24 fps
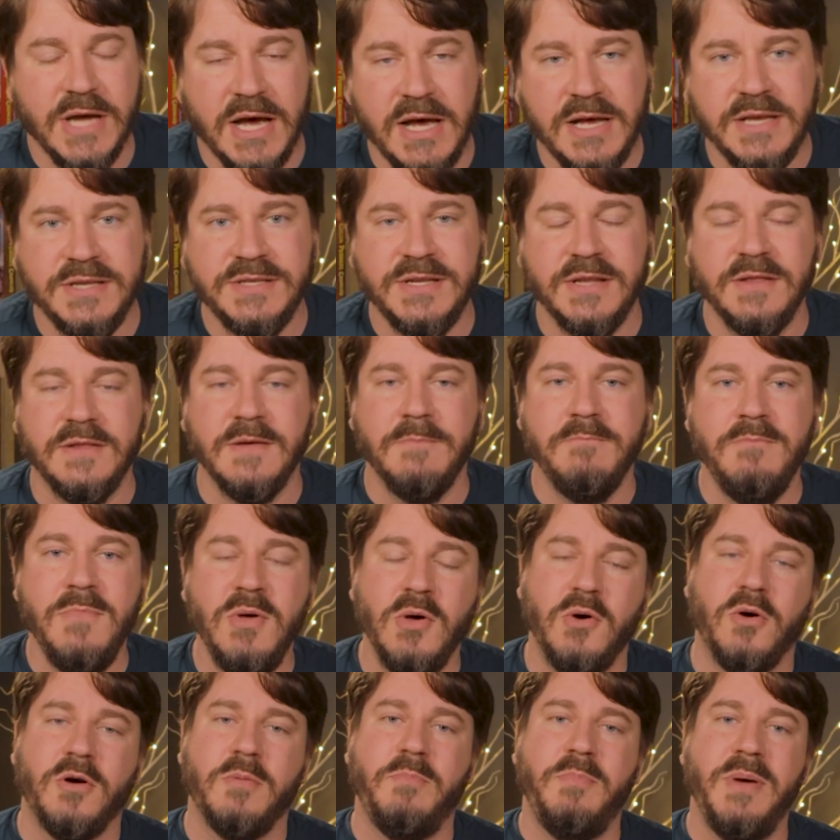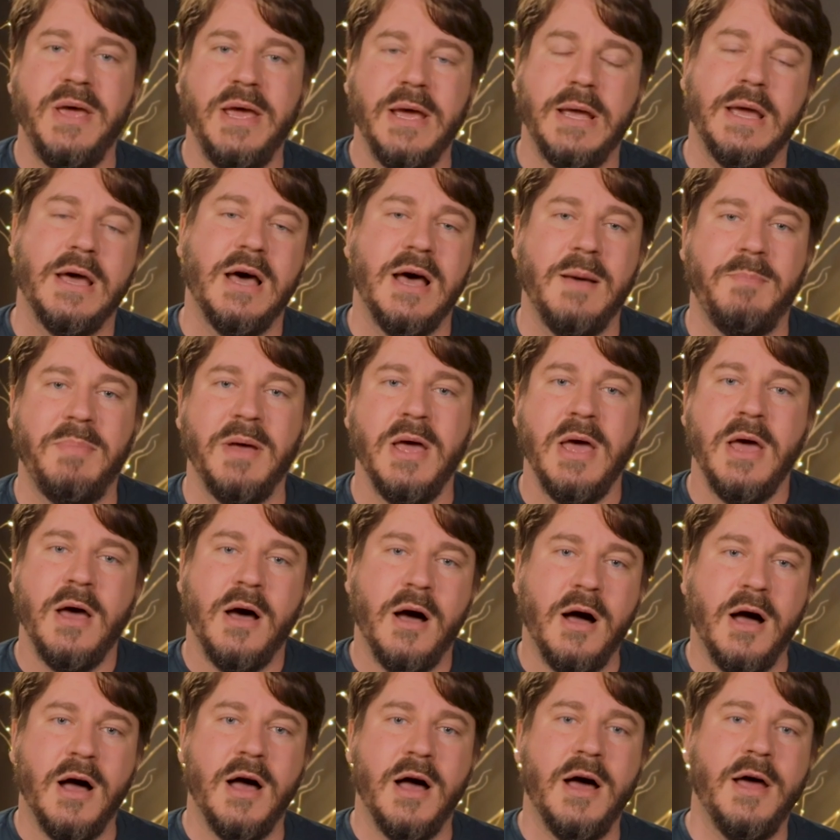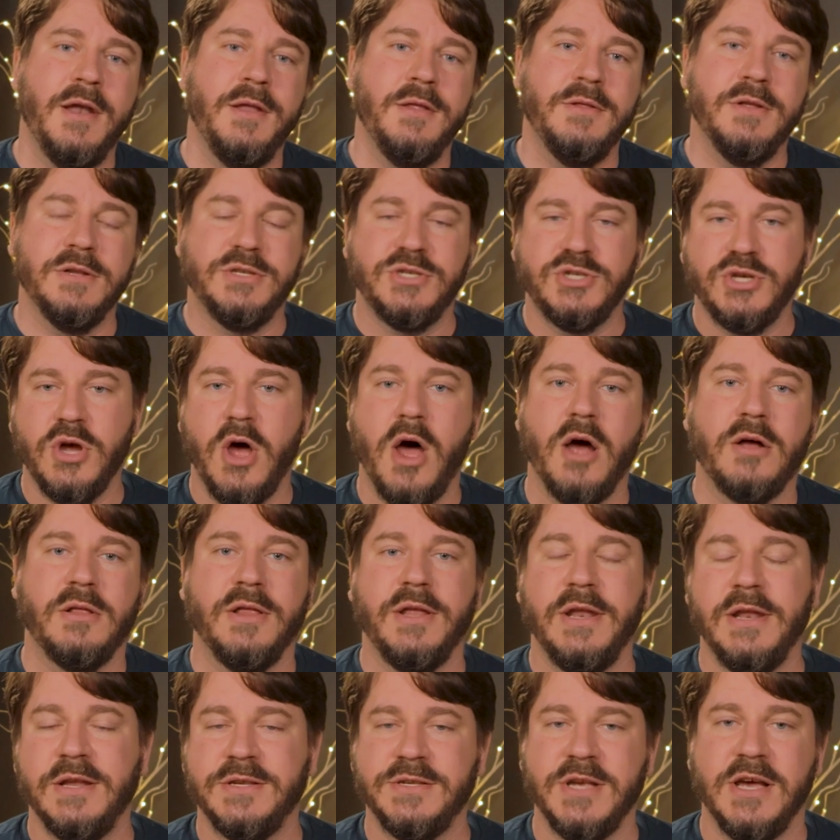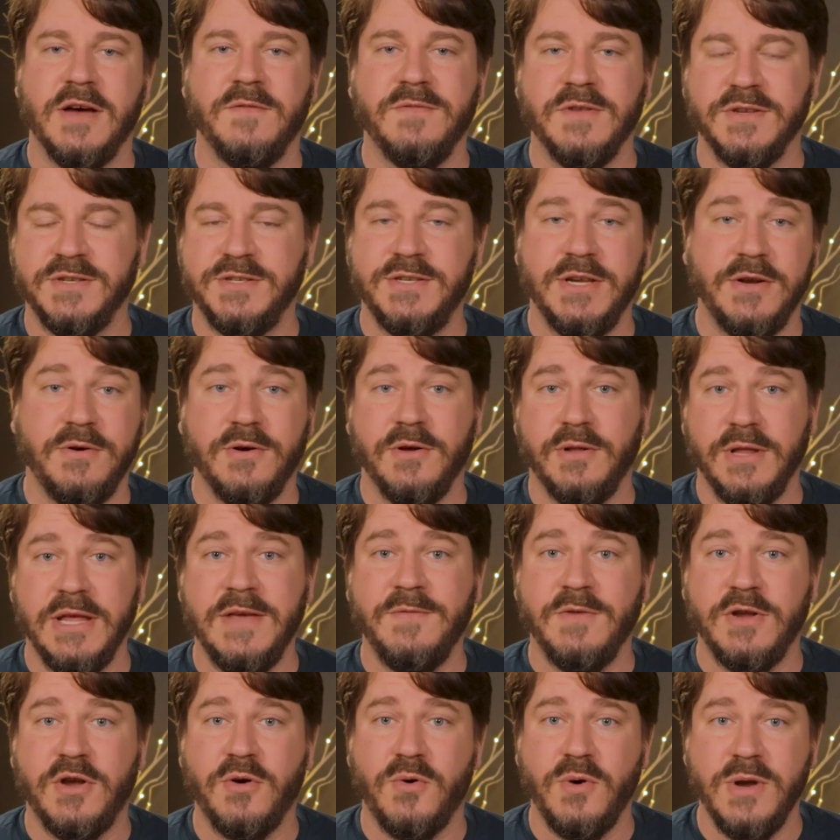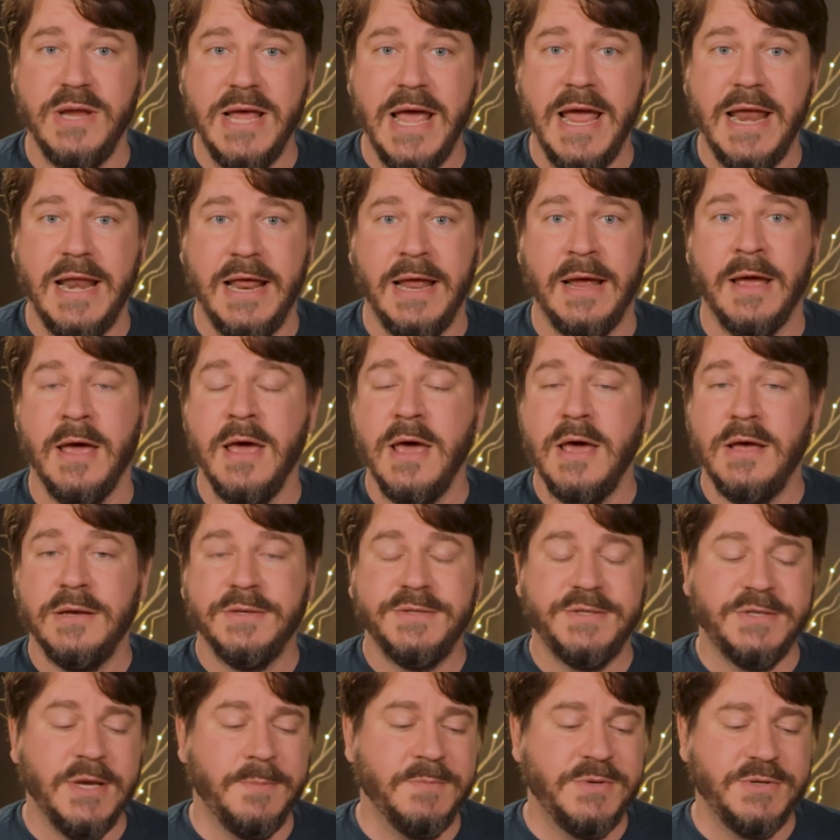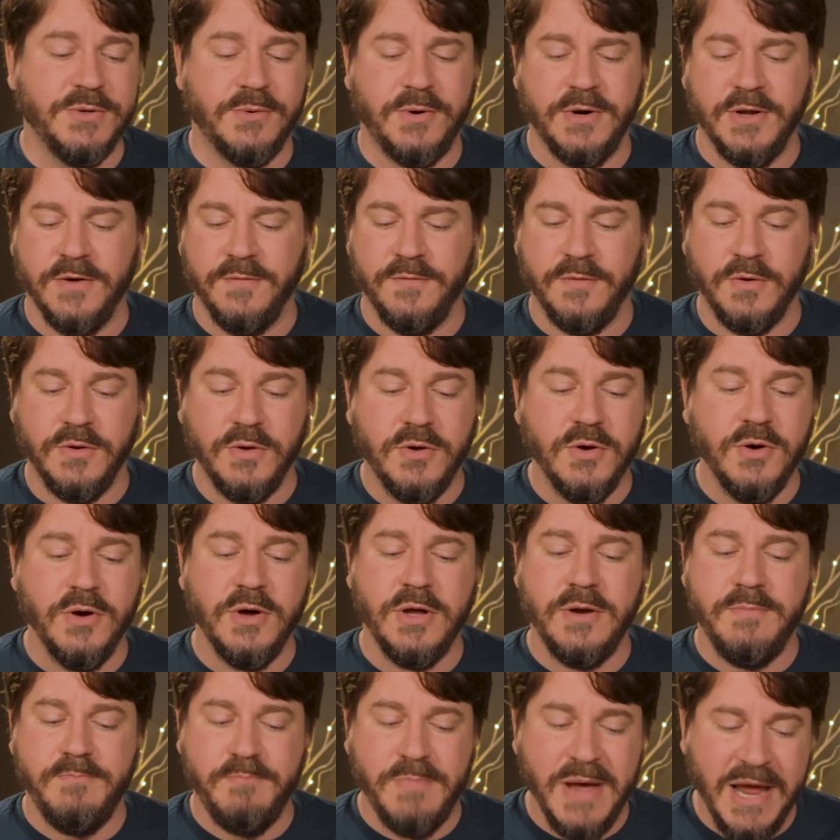Does the milk pick up on the chocolatiness of the cereal, even creating some sort of good